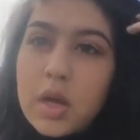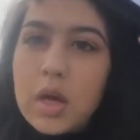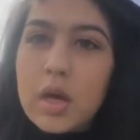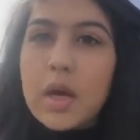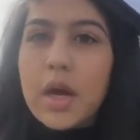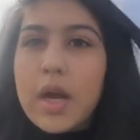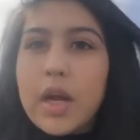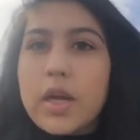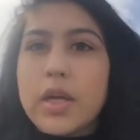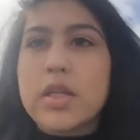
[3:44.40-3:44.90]

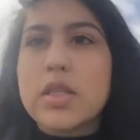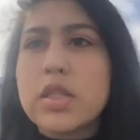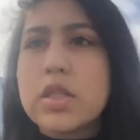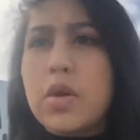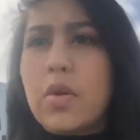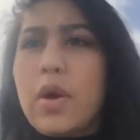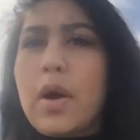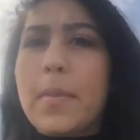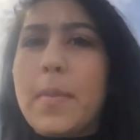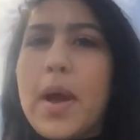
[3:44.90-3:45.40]
Okay,
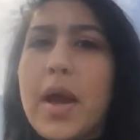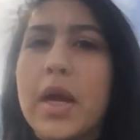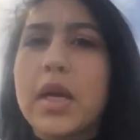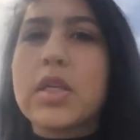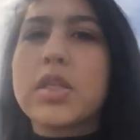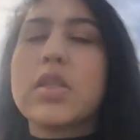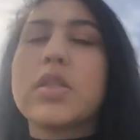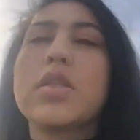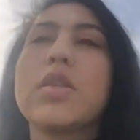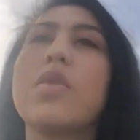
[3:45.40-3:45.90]
so I'm
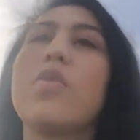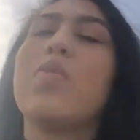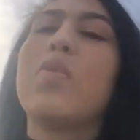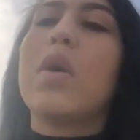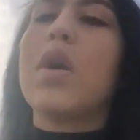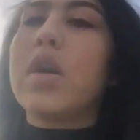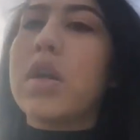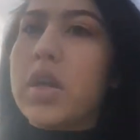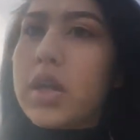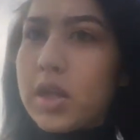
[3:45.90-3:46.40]
actually
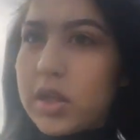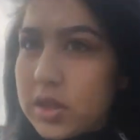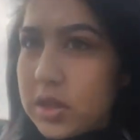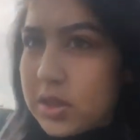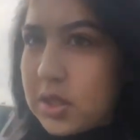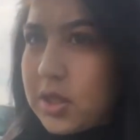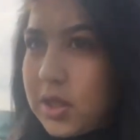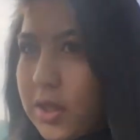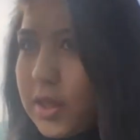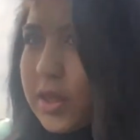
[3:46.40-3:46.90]
walking
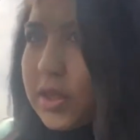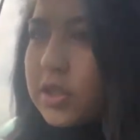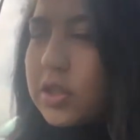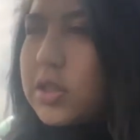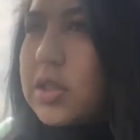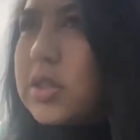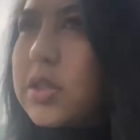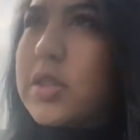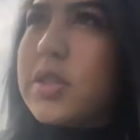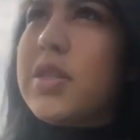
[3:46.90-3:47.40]
to
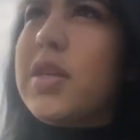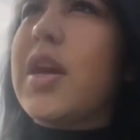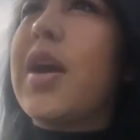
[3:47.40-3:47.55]
Legends